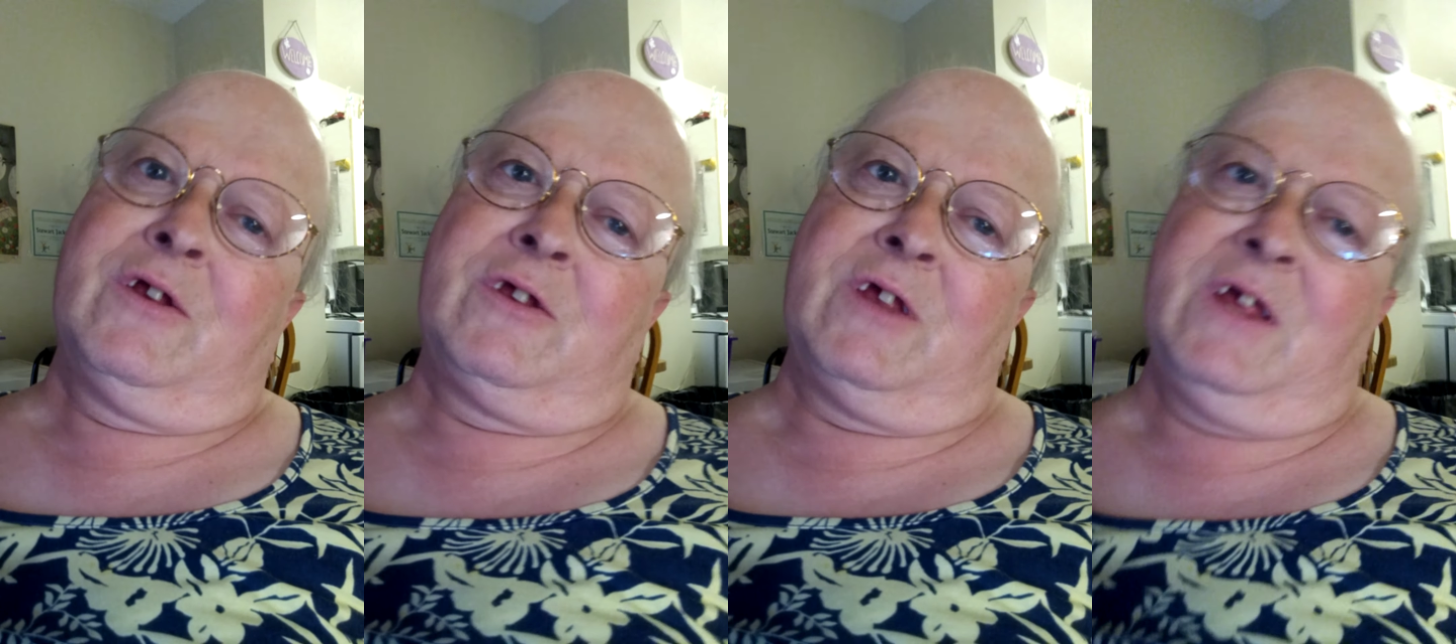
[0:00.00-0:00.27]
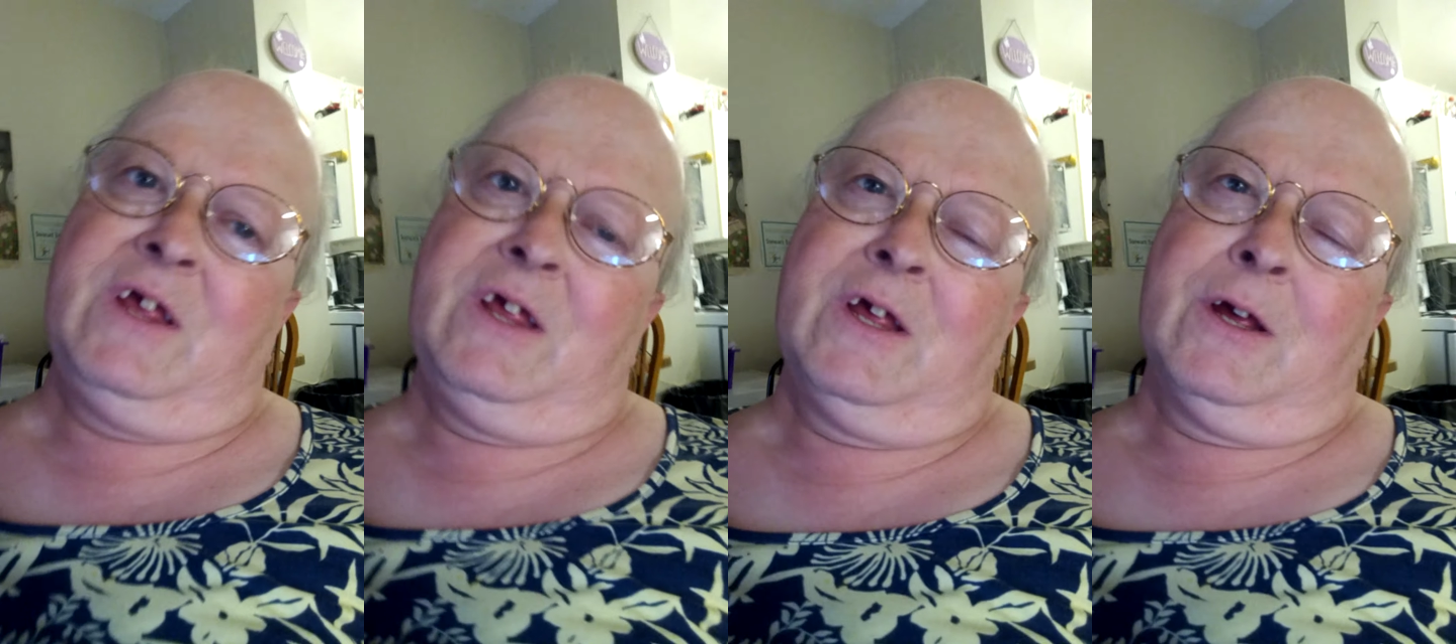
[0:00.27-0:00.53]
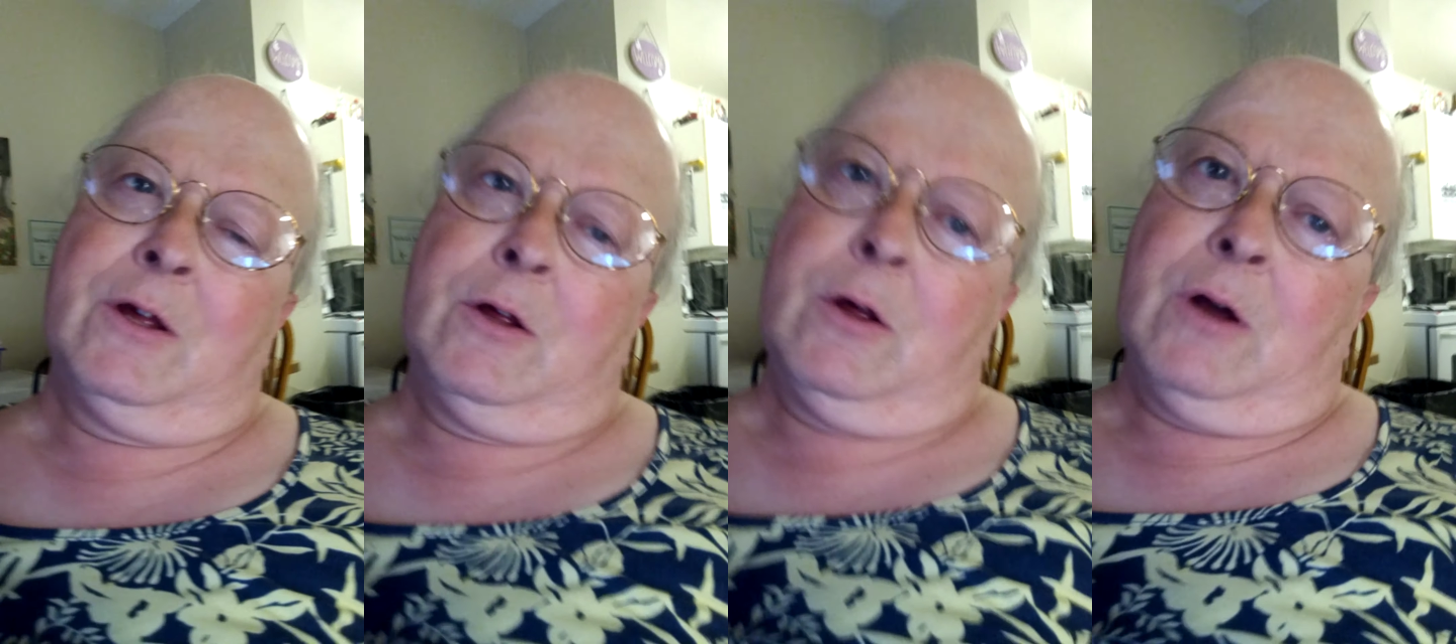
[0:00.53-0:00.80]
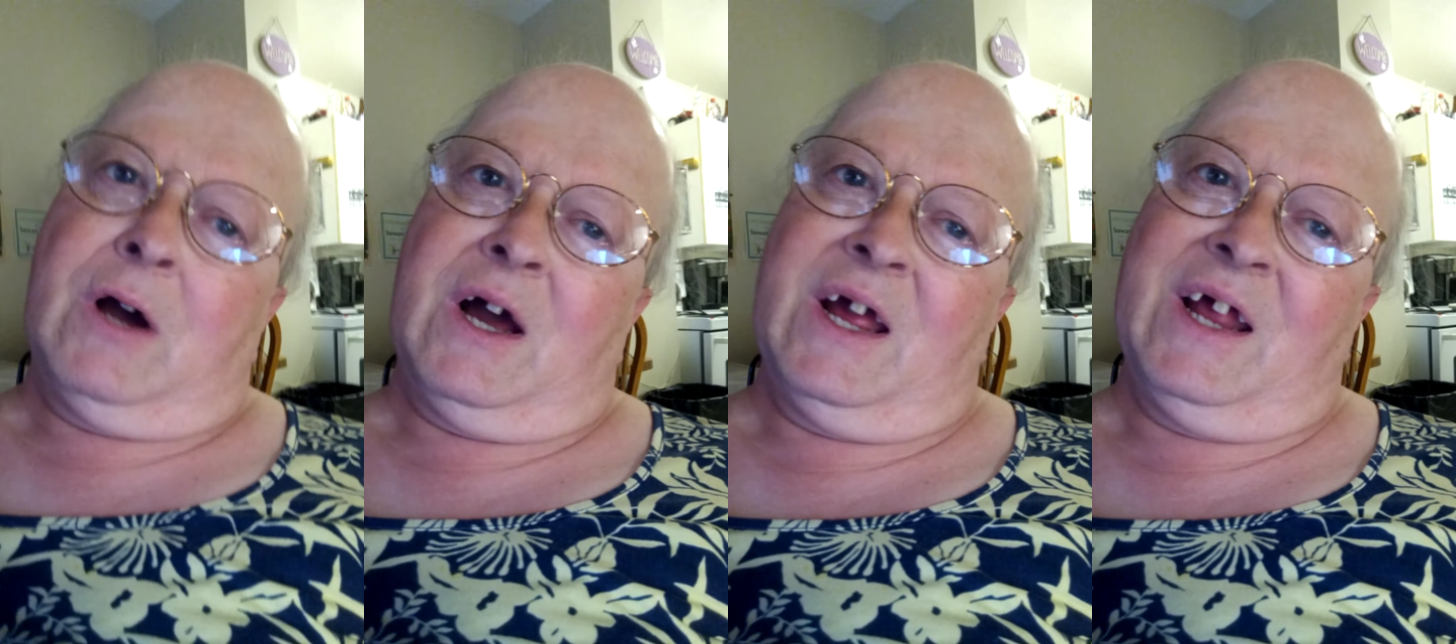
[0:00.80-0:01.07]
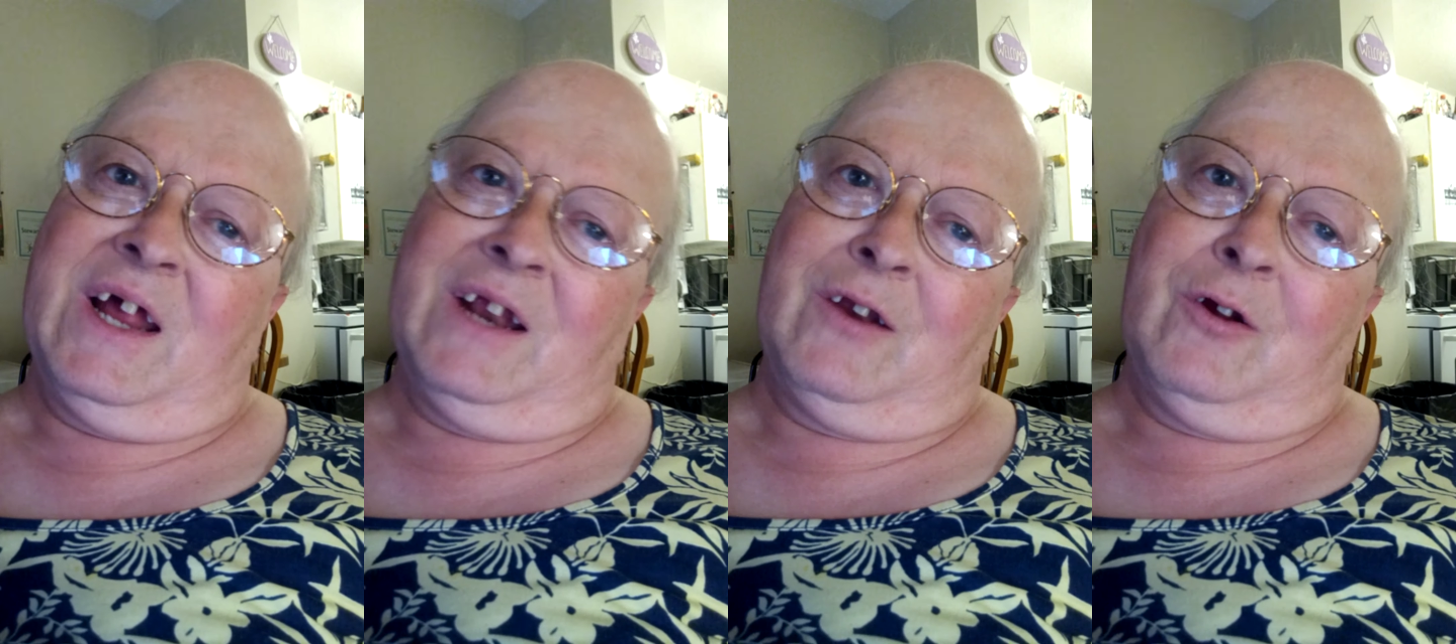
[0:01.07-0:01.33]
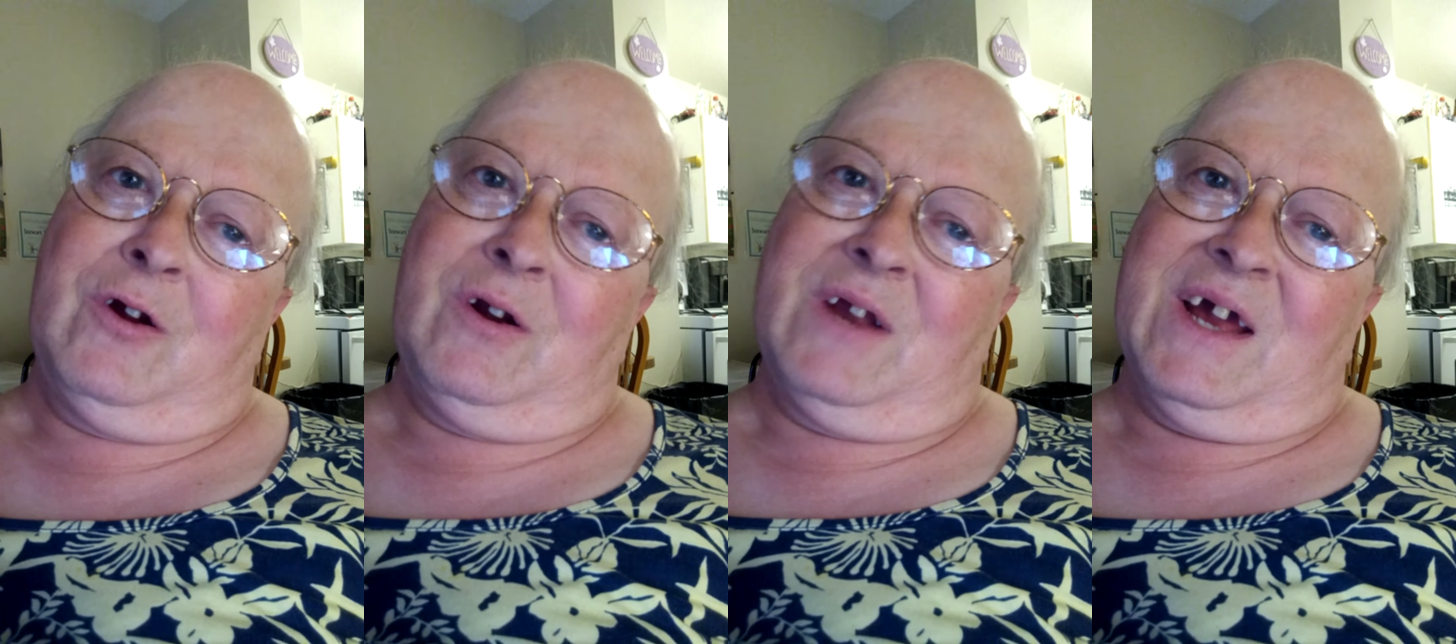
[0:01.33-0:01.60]
See, I had to
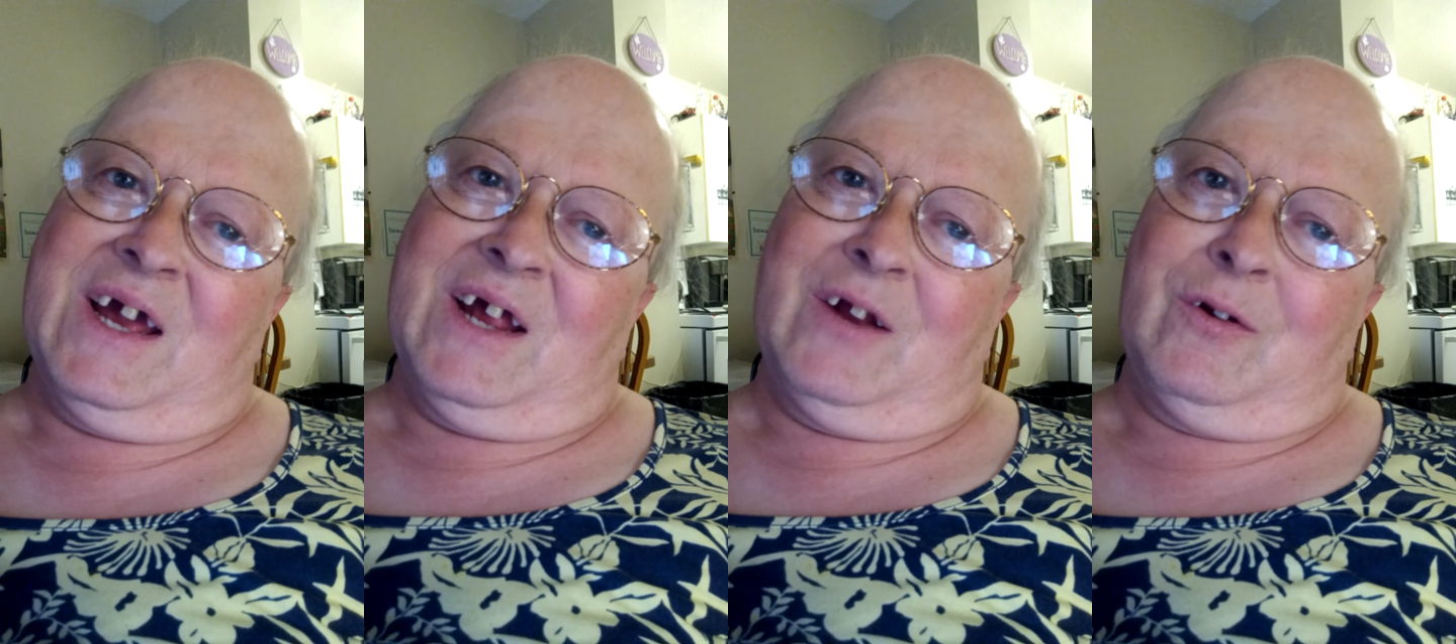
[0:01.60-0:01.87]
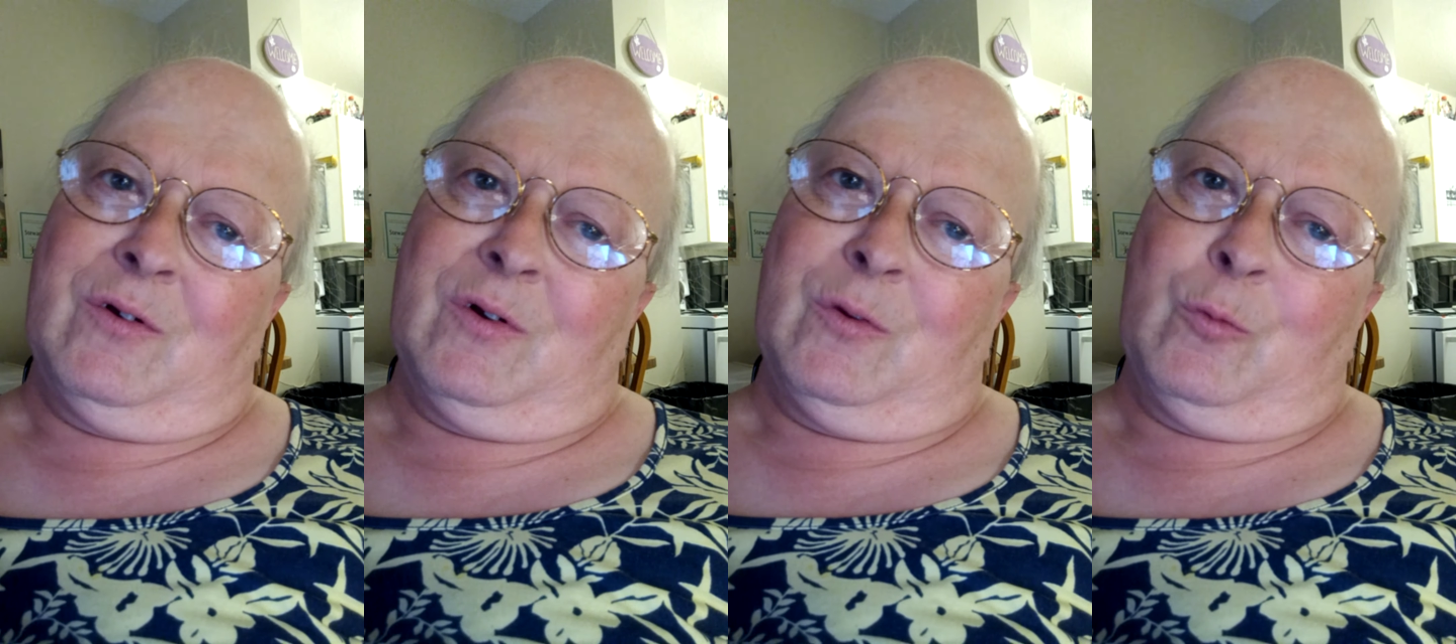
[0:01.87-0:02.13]
learn that